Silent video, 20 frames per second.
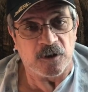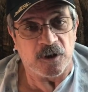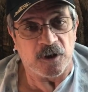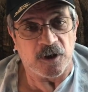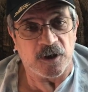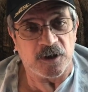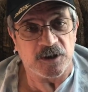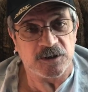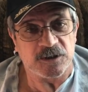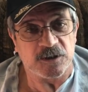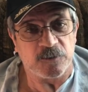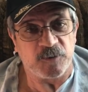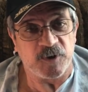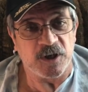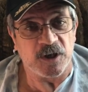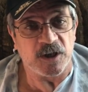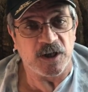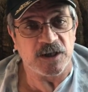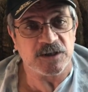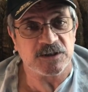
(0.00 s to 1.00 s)
Uh, it's the
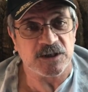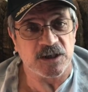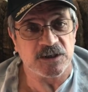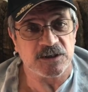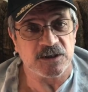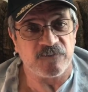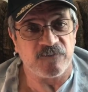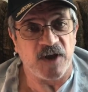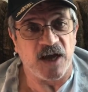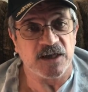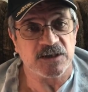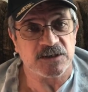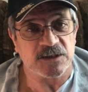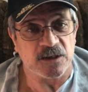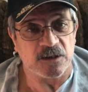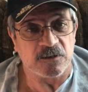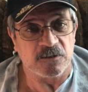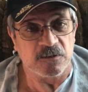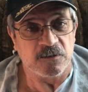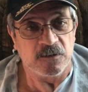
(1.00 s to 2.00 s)
PLS that's
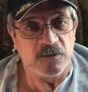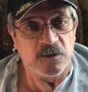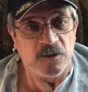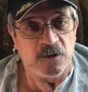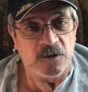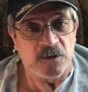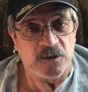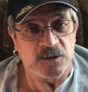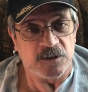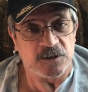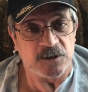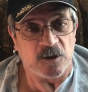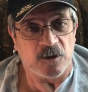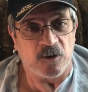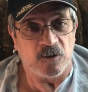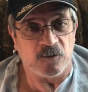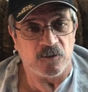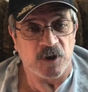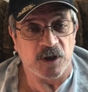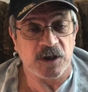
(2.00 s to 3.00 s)
advancing.
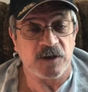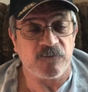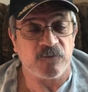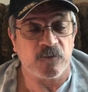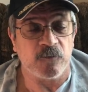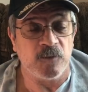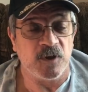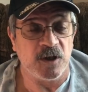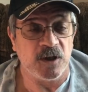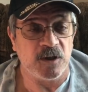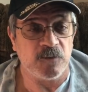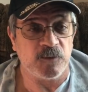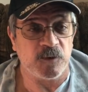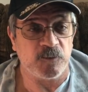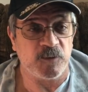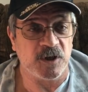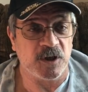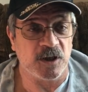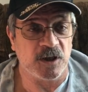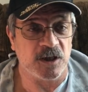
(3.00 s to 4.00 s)
So lucky for me,
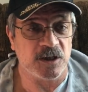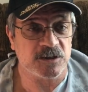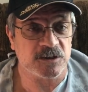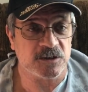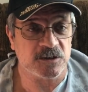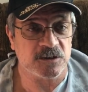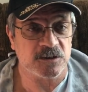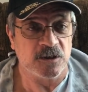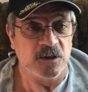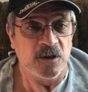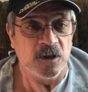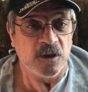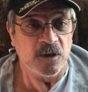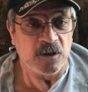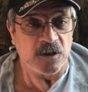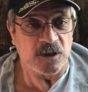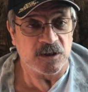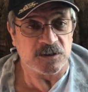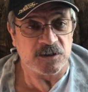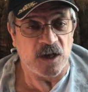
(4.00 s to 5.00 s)
the PLS is
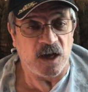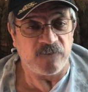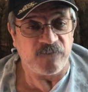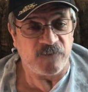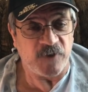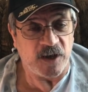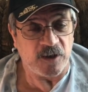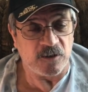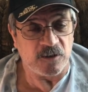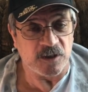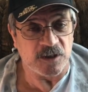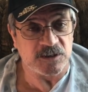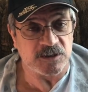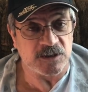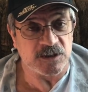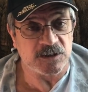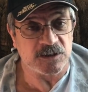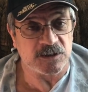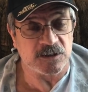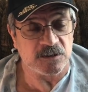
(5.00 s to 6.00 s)
it's not fatal.
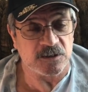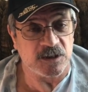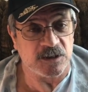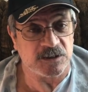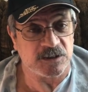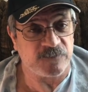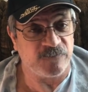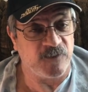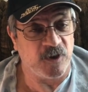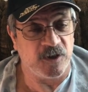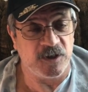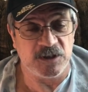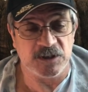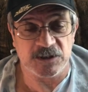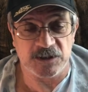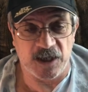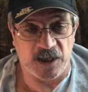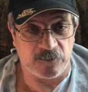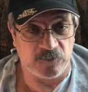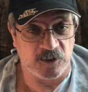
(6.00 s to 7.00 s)
It's just it's very
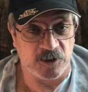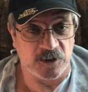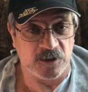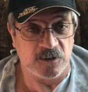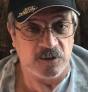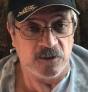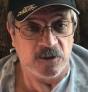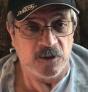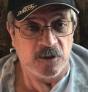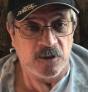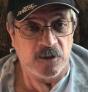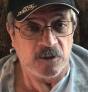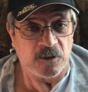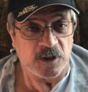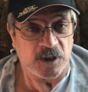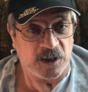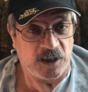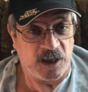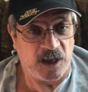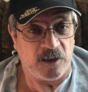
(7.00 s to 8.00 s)
disabling.
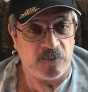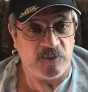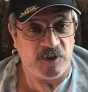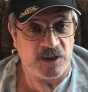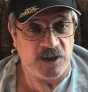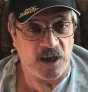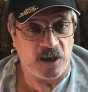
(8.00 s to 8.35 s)
It can be